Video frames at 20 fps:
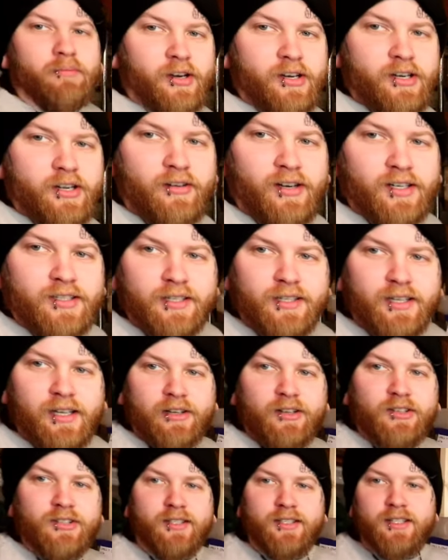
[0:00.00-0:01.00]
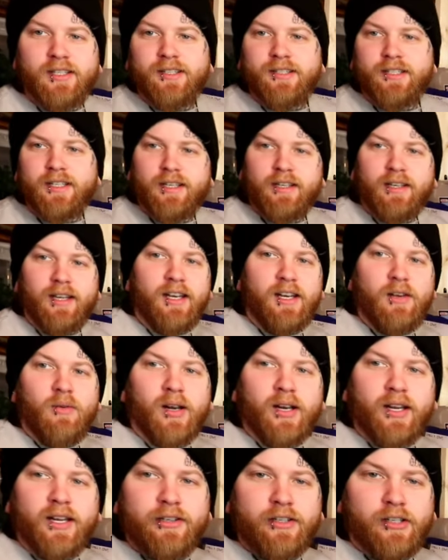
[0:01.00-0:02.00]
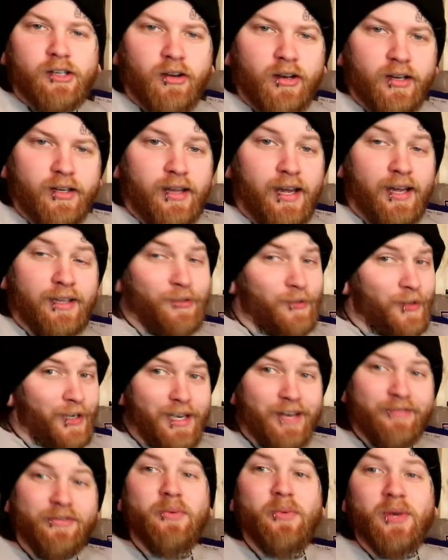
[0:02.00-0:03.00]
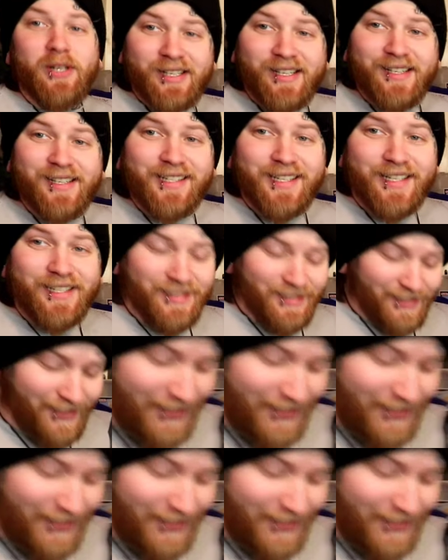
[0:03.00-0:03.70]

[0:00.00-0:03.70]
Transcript: Breeding crested geckos is easy. Anyone can do it, and that's why everyone does it.